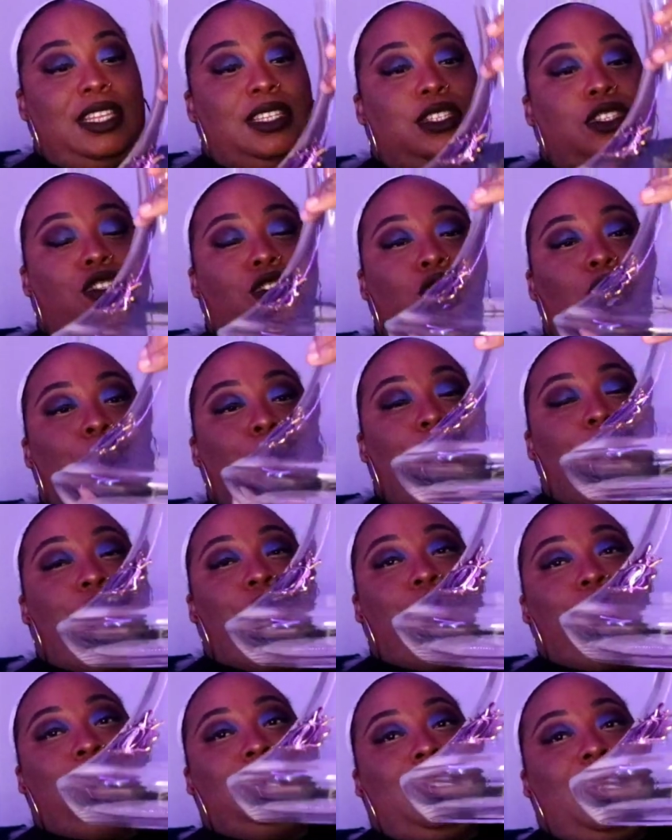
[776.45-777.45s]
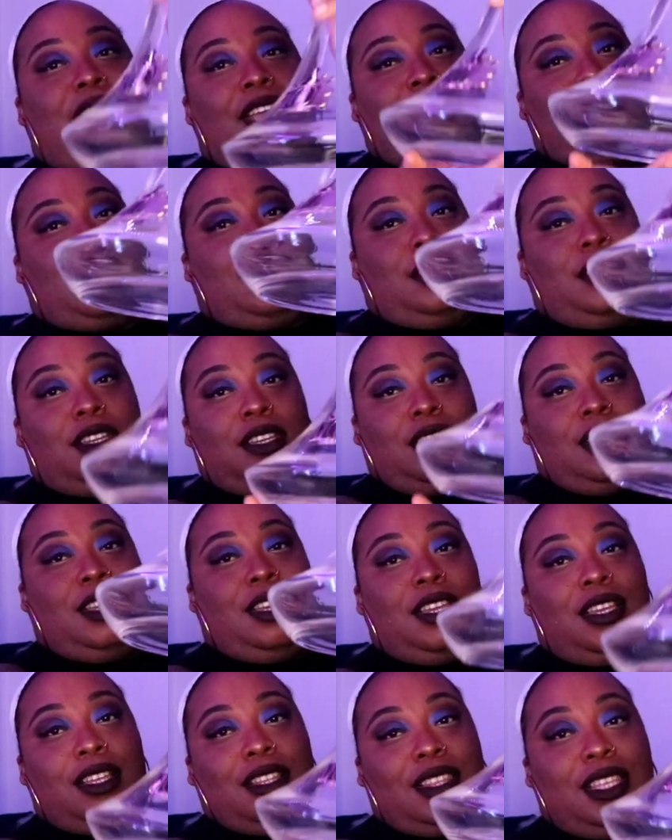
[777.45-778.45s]
It's super huge, like,
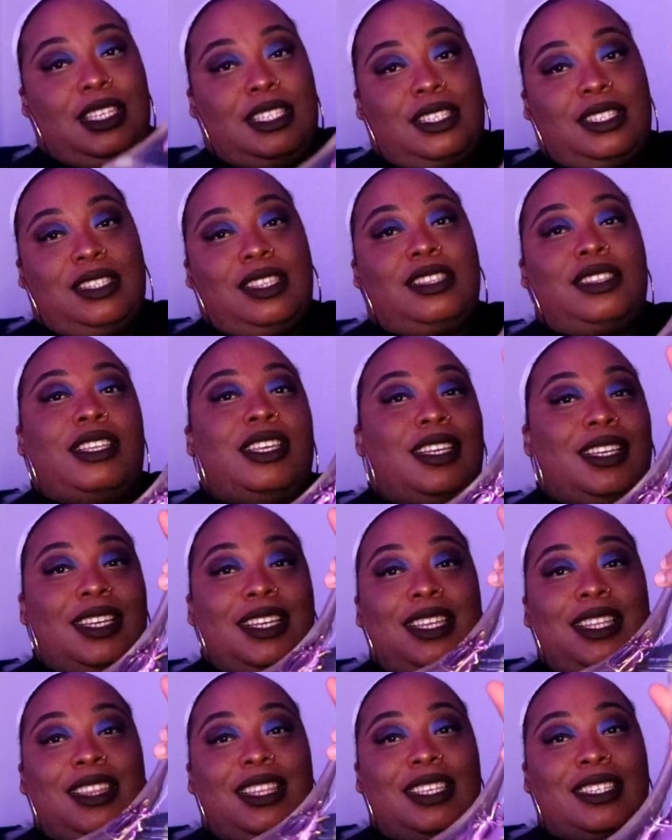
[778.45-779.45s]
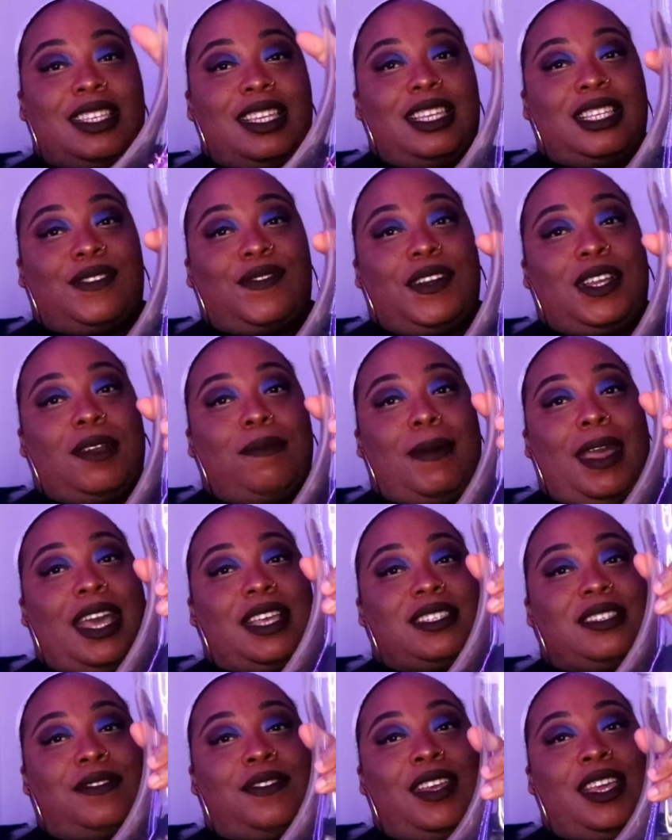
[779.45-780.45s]
this this thing is fucking
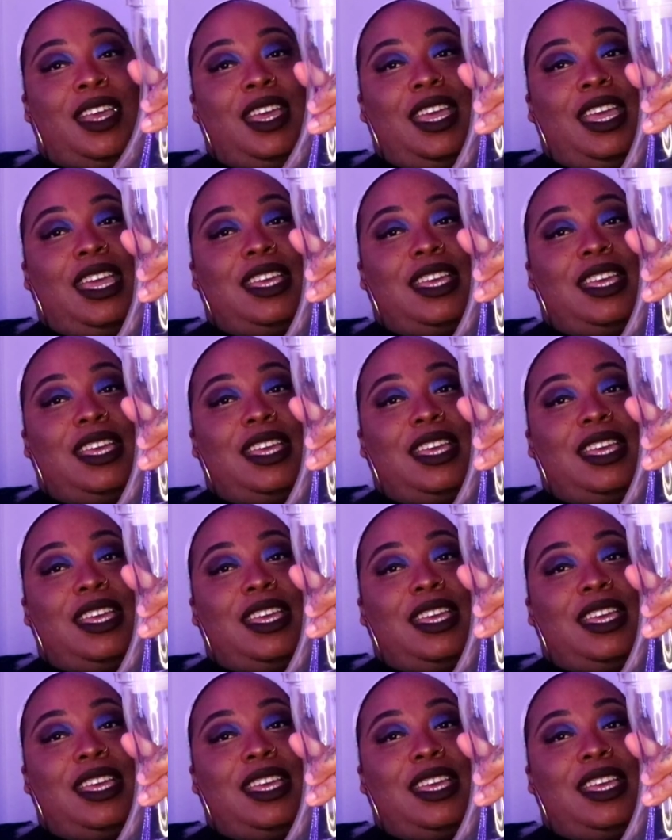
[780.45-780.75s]
massive.